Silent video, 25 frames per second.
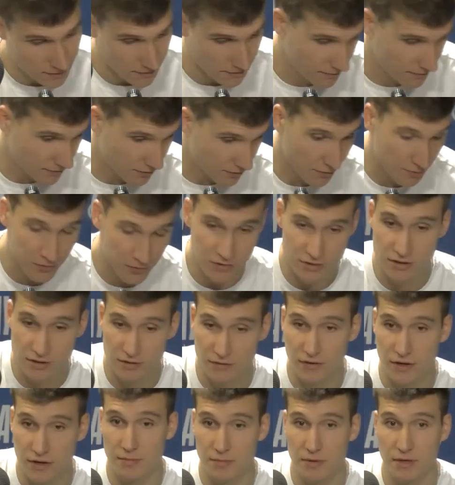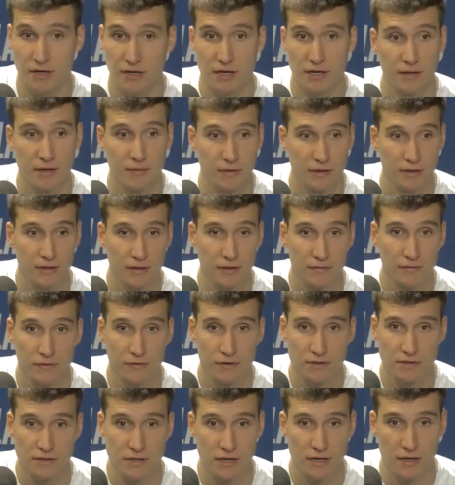obviously way better game than
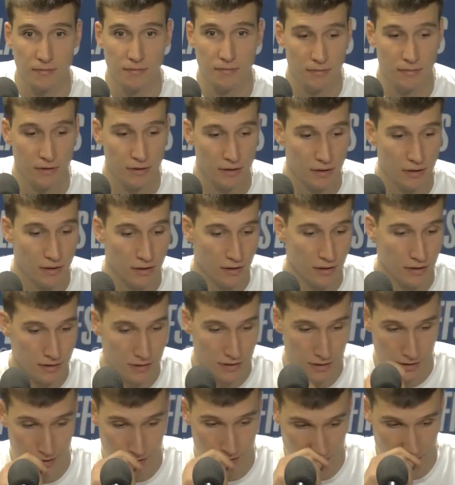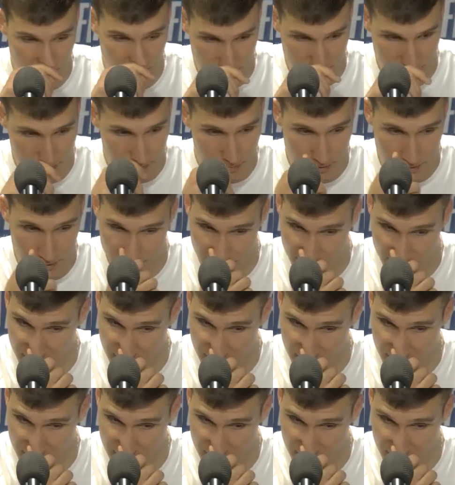first game, but still lost. But